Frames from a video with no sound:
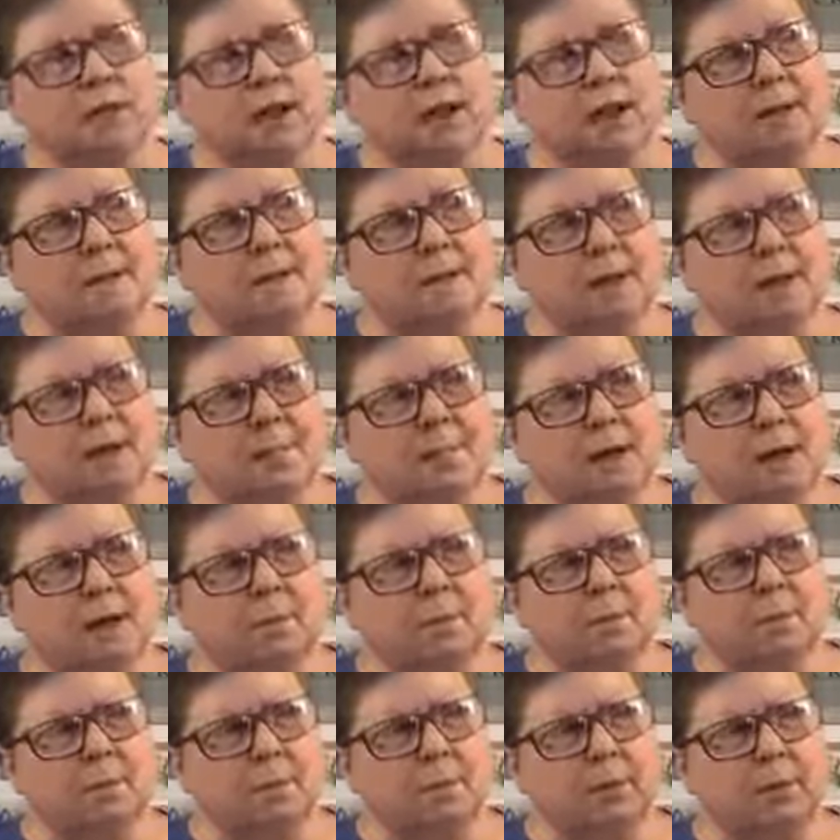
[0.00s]
Maybe I
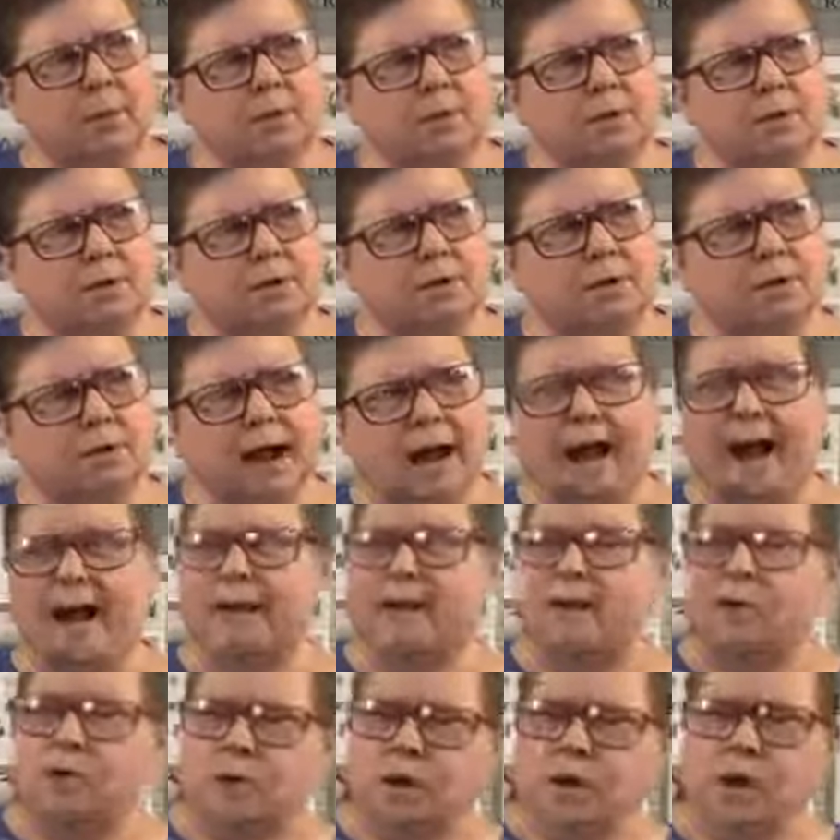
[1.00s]
will be able to do. I
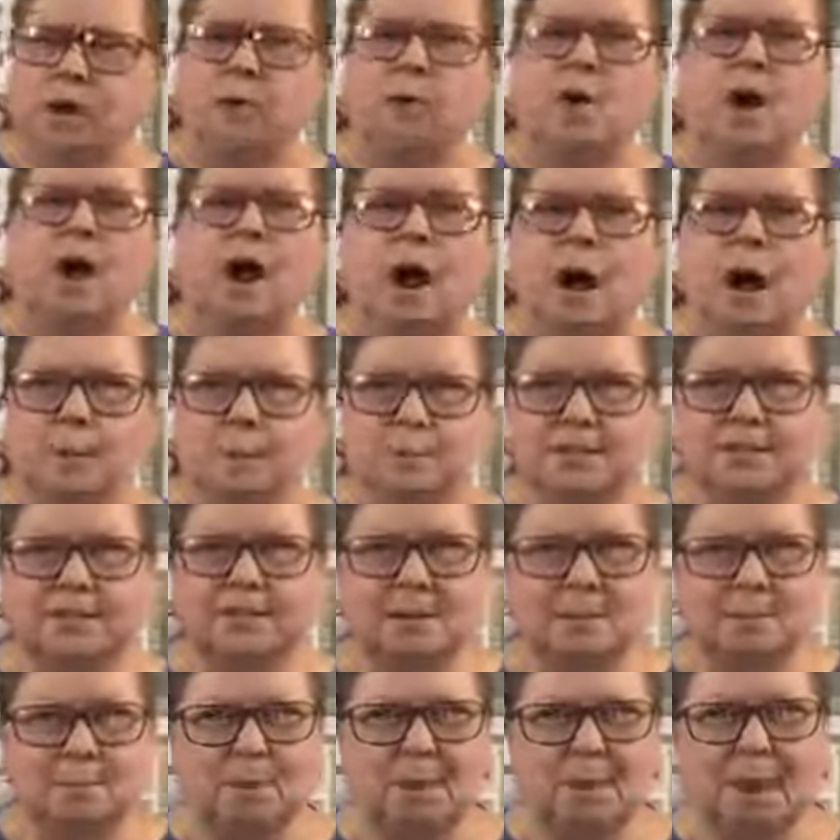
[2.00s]
don't know. I'm just
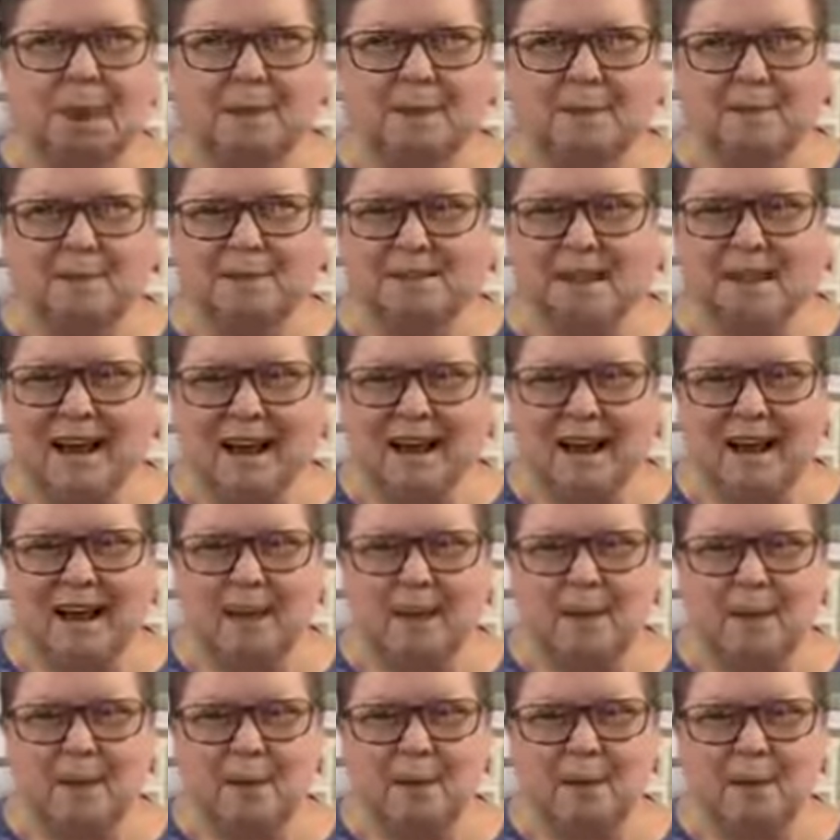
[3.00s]
gonna play.
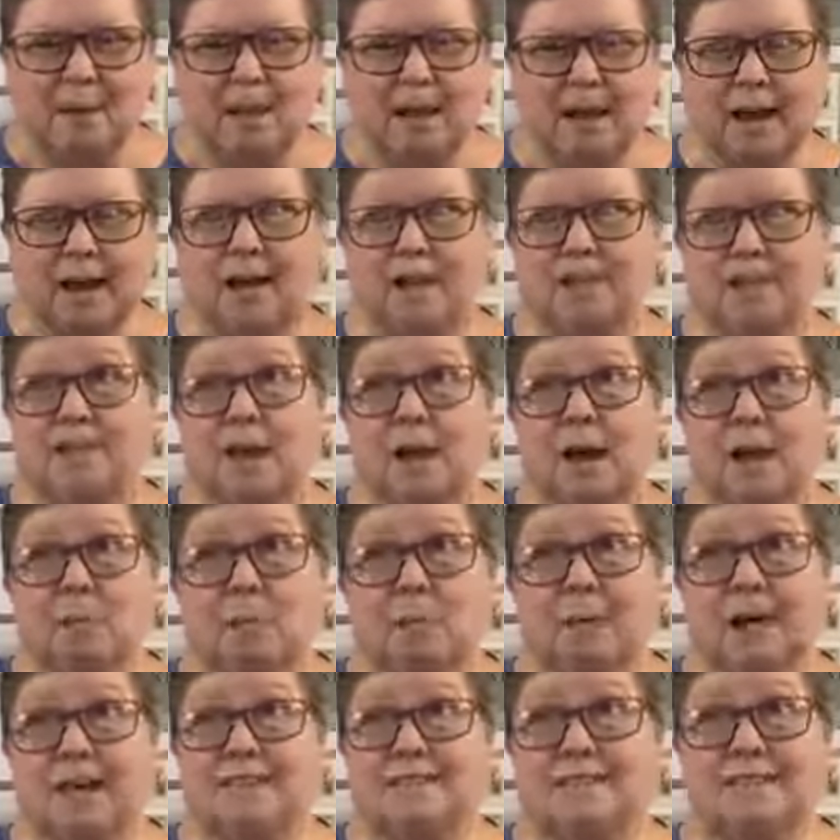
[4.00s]
And I've got
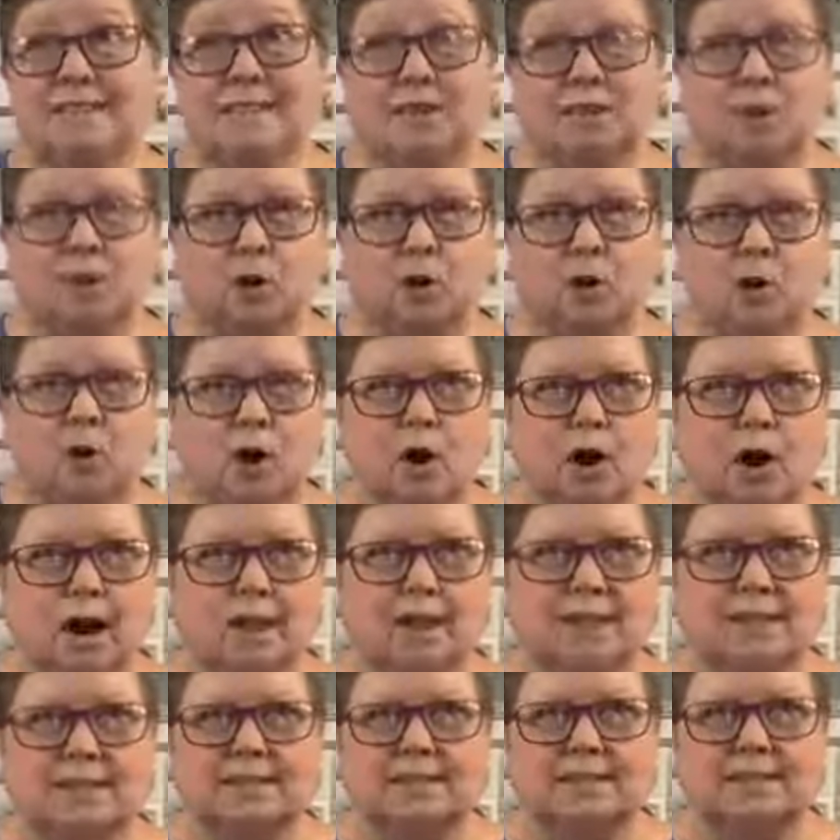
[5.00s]
beads galore
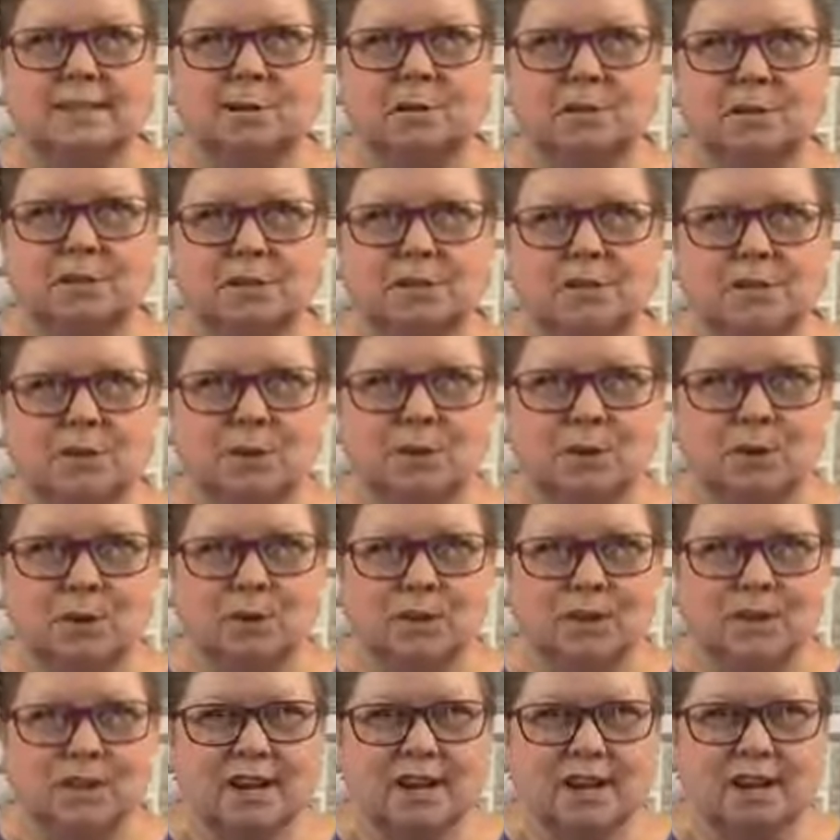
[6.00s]
and sequins
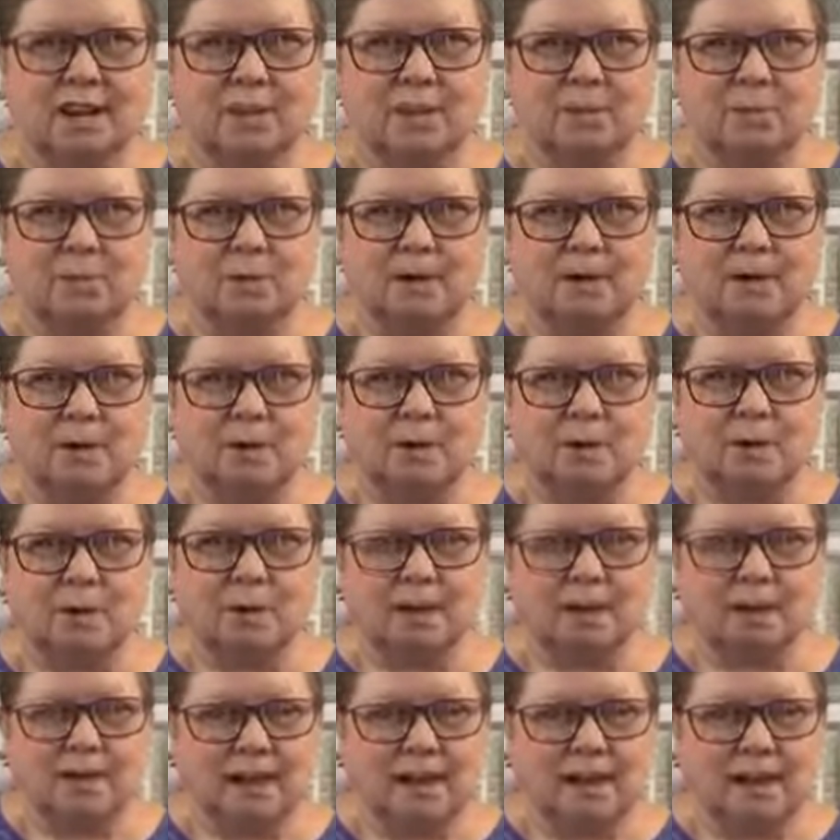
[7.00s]
galore that I can play with.